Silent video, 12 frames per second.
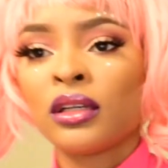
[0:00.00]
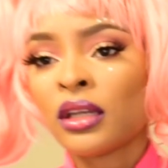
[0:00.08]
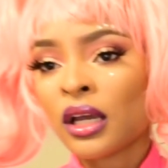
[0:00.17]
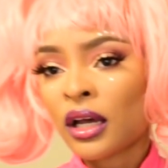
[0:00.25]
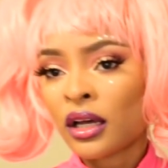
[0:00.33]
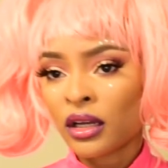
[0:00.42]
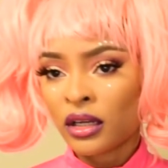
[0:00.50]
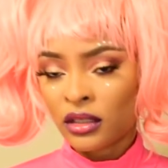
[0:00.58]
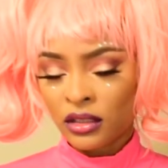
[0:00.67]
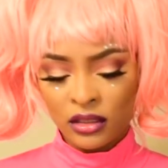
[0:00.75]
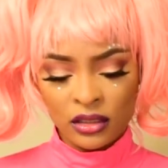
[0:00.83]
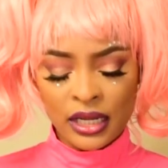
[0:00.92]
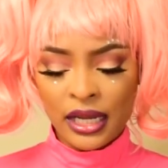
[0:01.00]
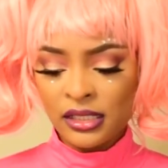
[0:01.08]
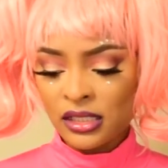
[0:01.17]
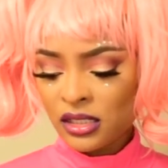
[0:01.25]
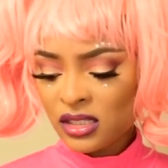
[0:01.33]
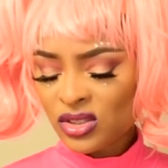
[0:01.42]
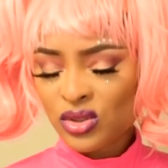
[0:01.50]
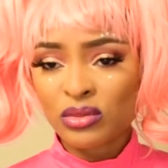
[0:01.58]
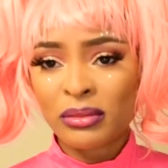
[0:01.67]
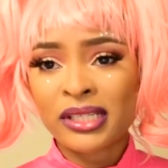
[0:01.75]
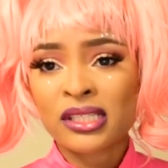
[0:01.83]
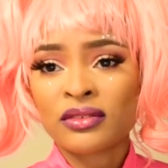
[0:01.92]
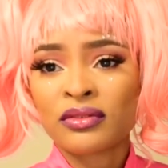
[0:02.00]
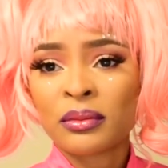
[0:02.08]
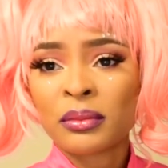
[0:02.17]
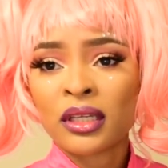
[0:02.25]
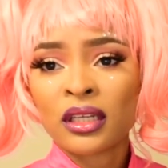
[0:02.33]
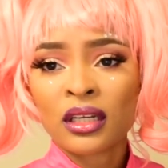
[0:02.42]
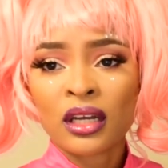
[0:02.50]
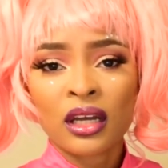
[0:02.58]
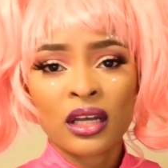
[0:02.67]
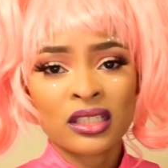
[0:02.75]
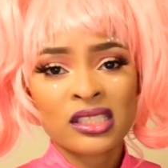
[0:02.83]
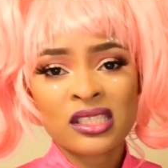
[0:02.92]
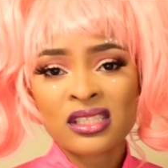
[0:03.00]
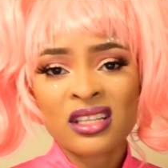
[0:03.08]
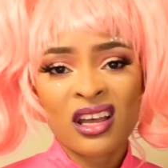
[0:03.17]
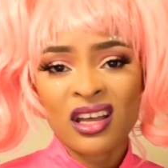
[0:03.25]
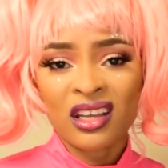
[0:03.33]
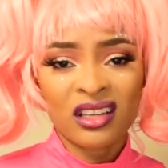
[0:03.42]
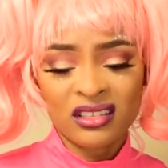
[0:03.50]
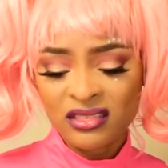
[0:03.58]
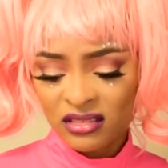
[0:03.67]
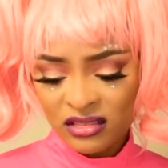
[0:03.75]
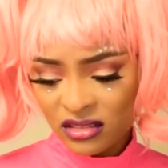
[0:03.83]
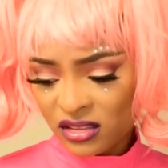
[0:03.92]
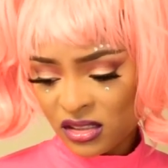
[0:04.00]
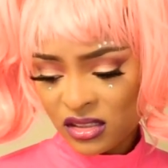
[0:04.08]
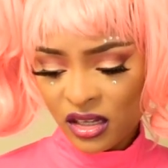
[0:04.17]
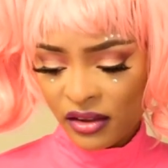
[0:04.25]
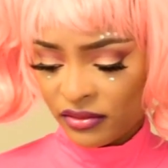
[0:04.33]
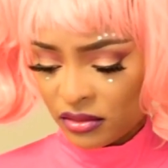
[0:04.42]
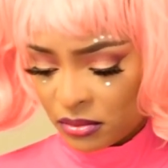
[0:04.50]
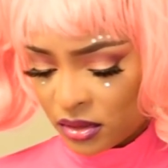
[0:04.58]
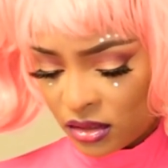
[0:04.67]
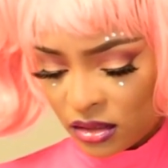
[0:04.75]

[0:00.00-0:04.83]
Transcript: Nah, guys, this is too messy for me. This is not for me.